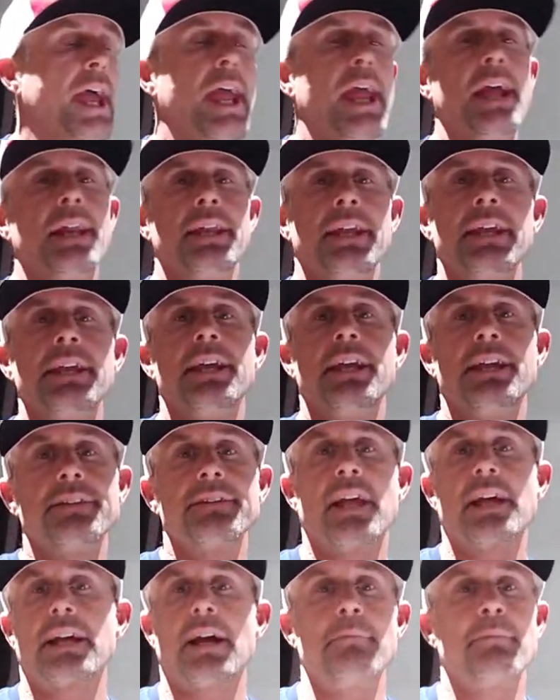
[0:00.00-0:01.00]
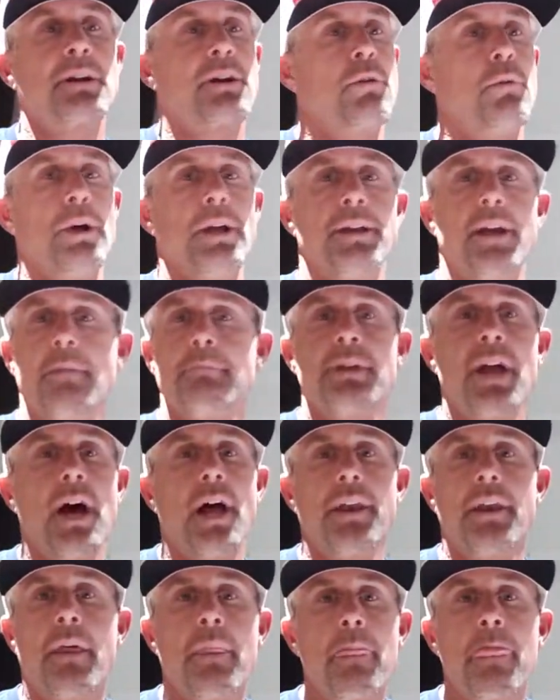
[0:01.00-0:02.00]
And he's like, "I'm going to quit. I'm
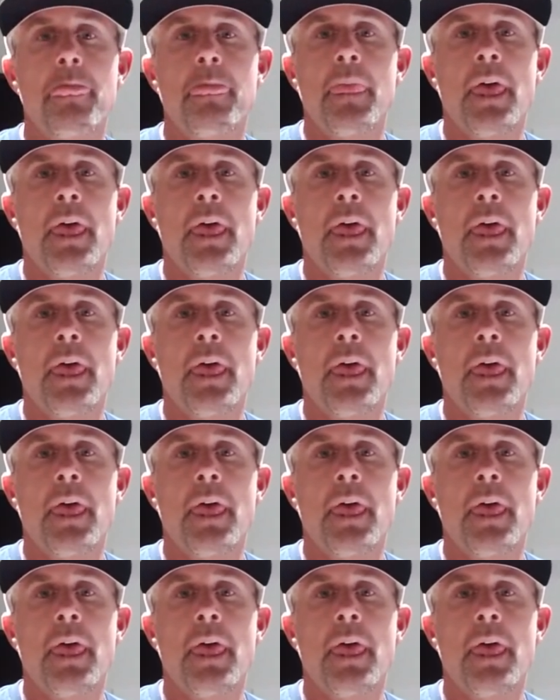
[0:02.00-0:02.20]
done."